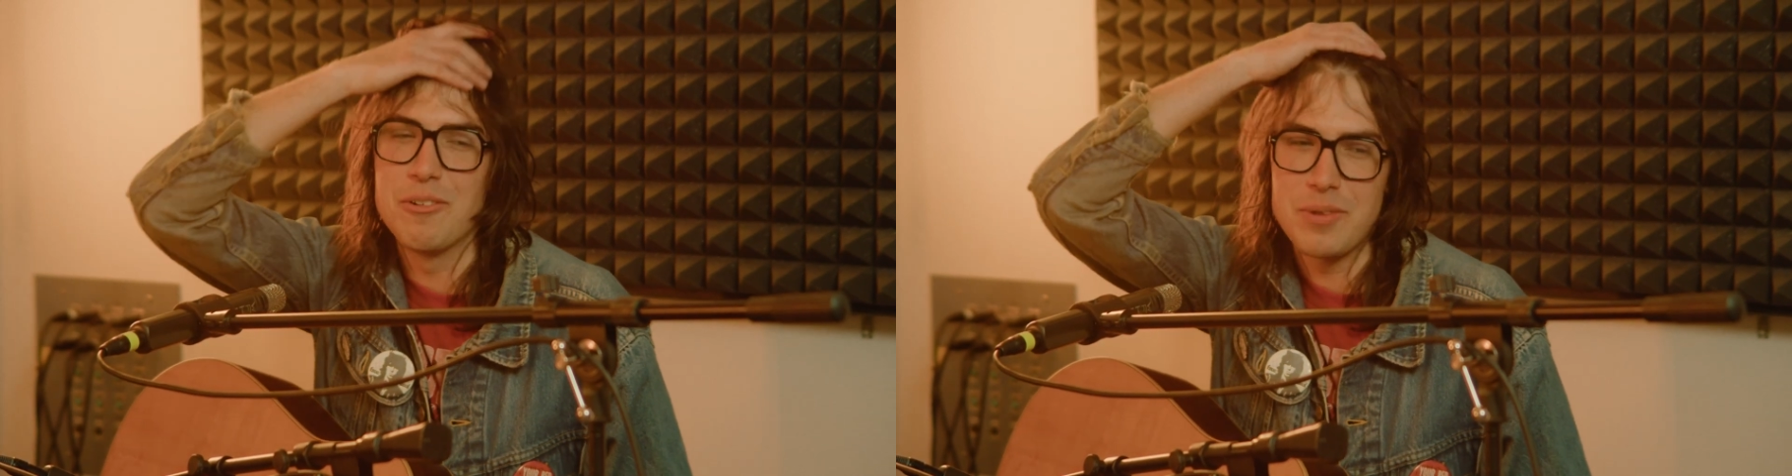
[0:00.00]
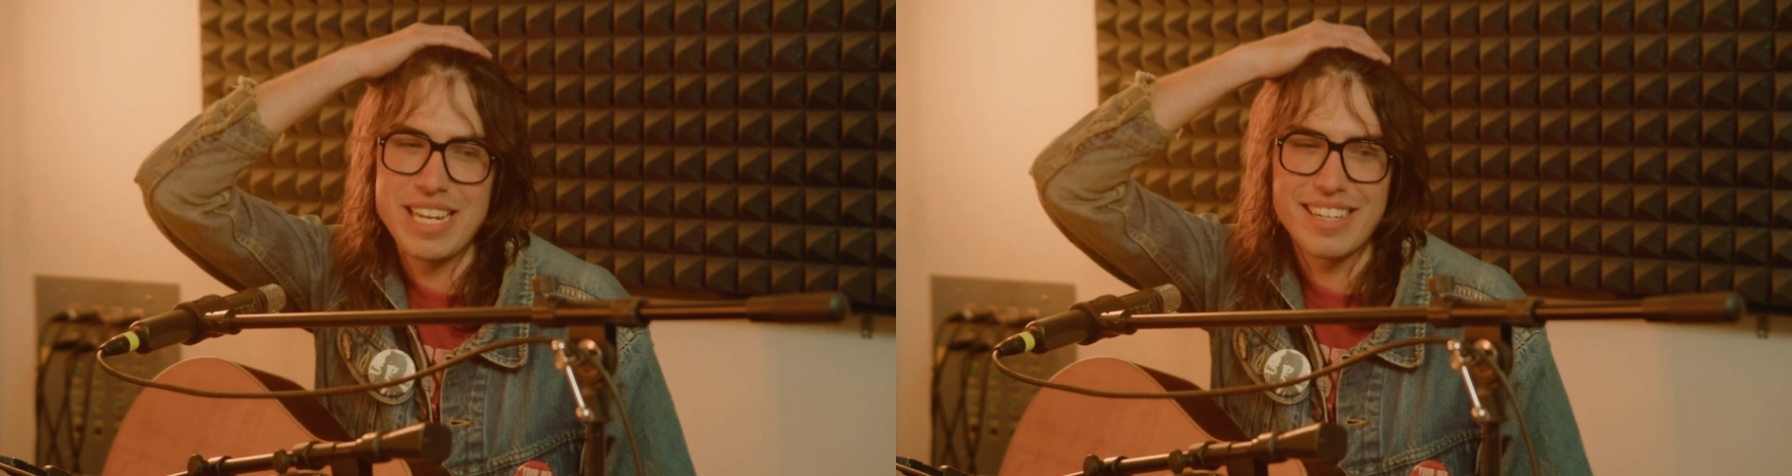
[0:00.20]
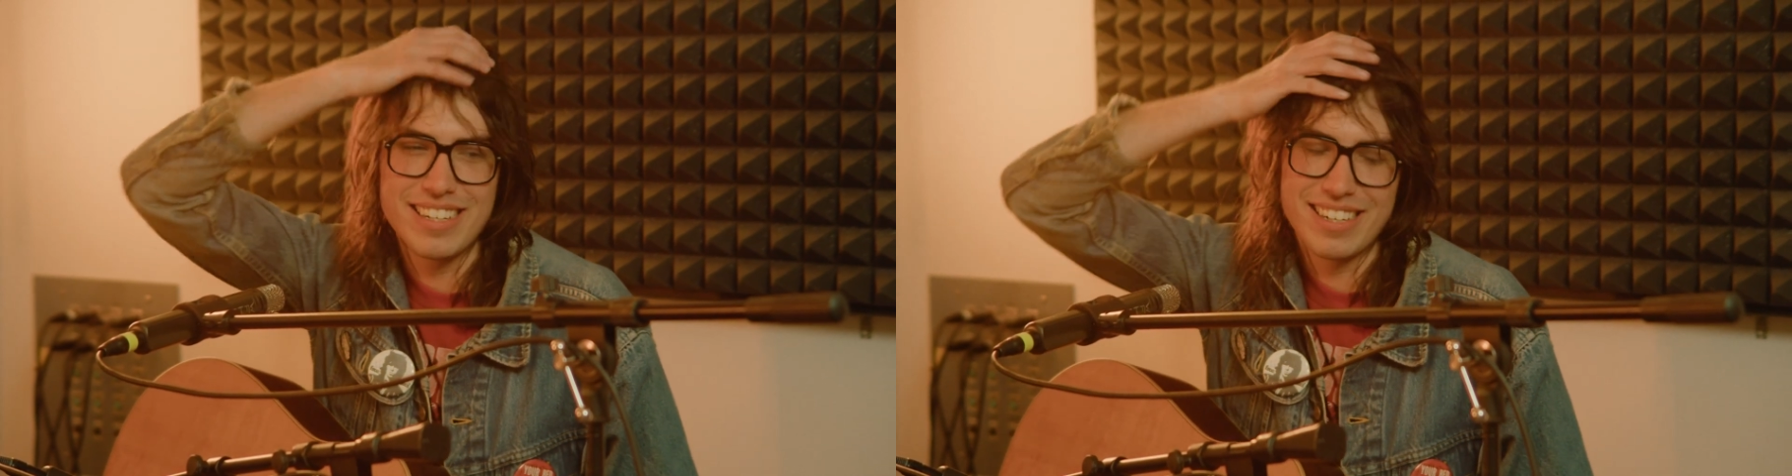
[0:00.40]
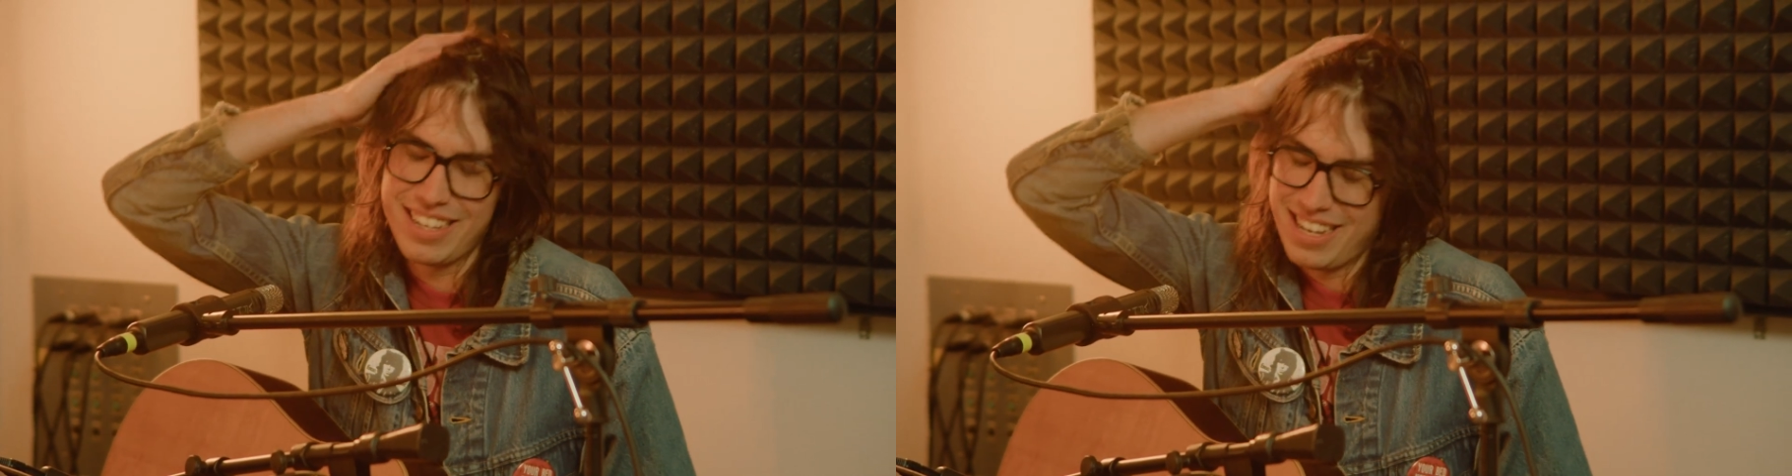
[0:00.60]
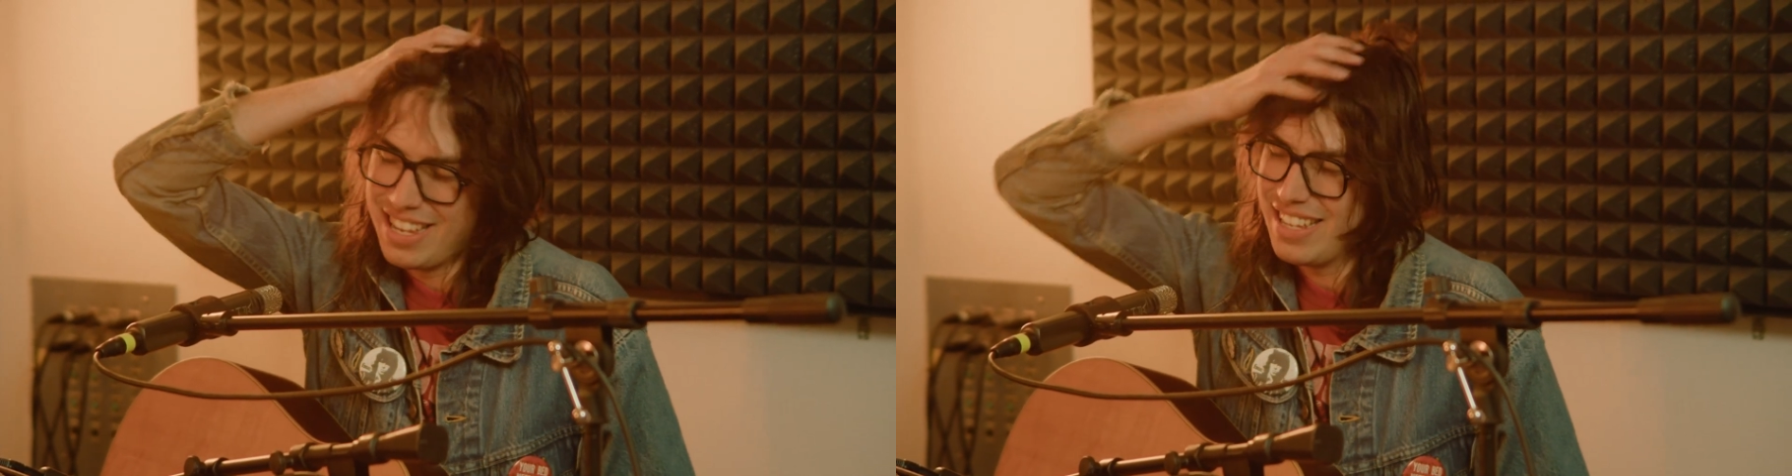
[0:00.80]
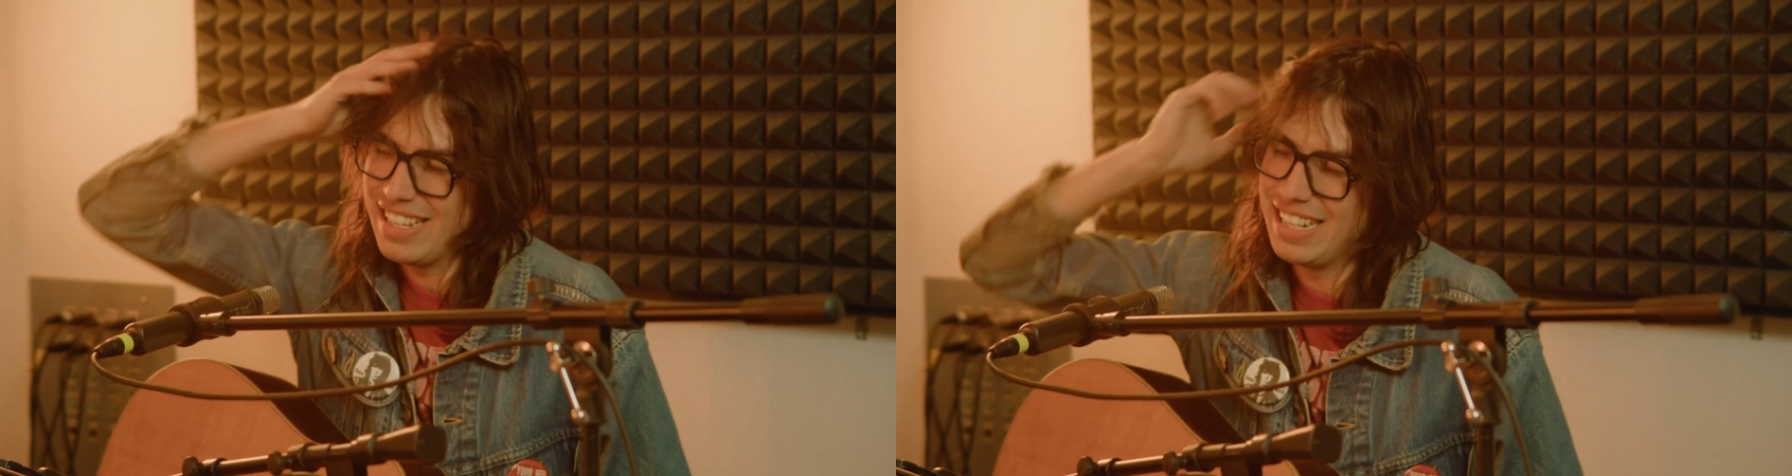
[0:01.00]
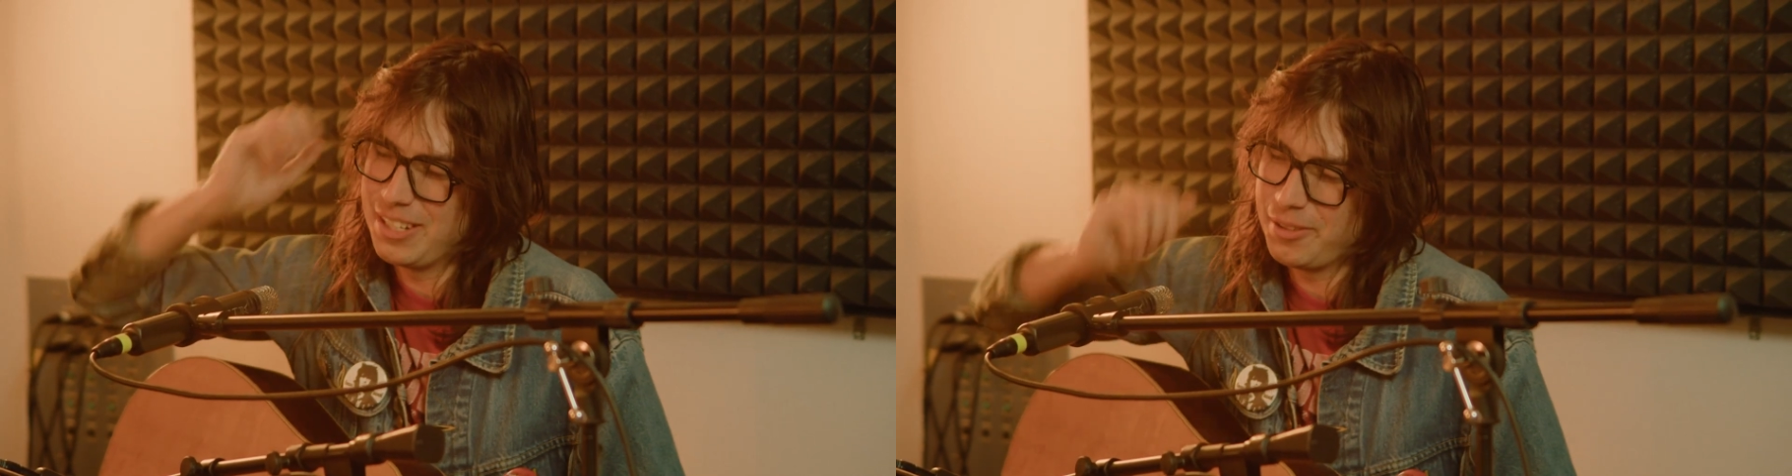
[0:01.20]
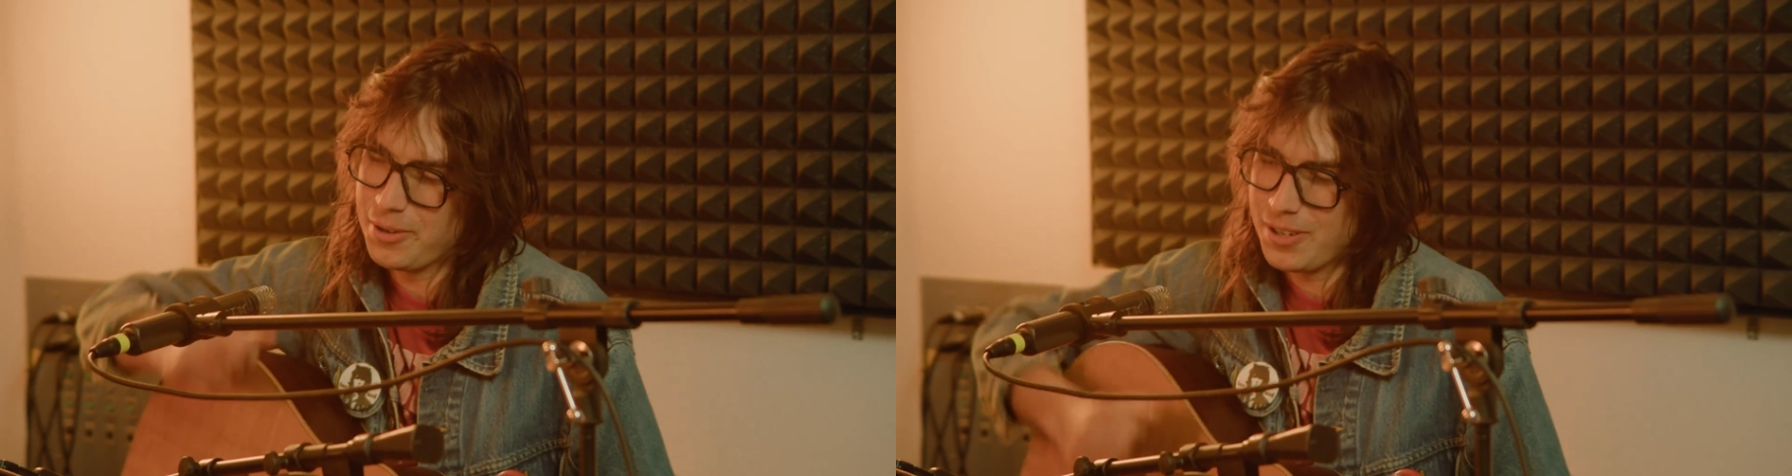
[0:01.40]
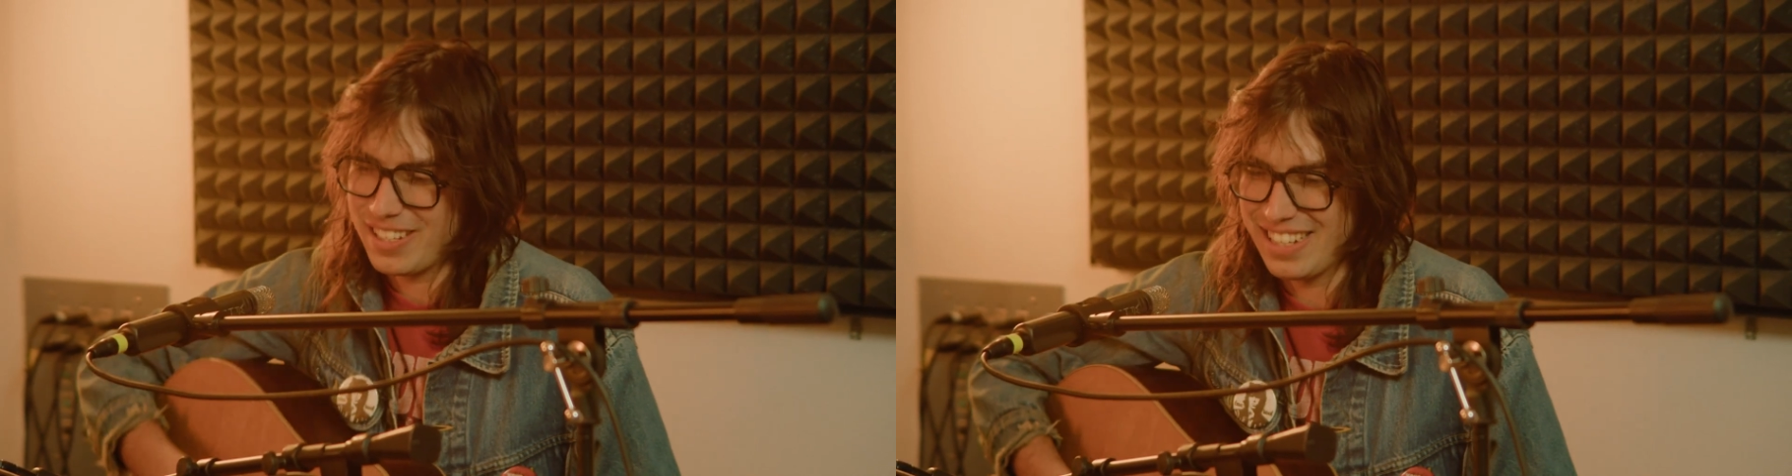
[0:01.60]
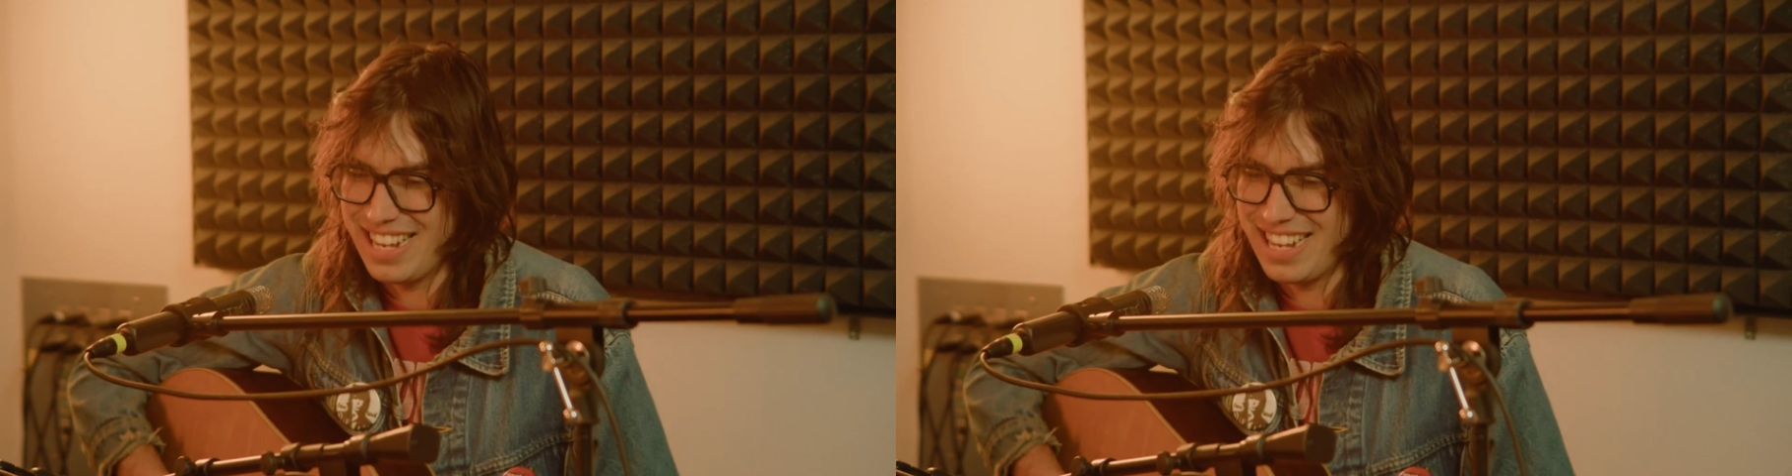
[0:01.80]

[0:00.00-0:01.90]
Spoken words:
week in New York.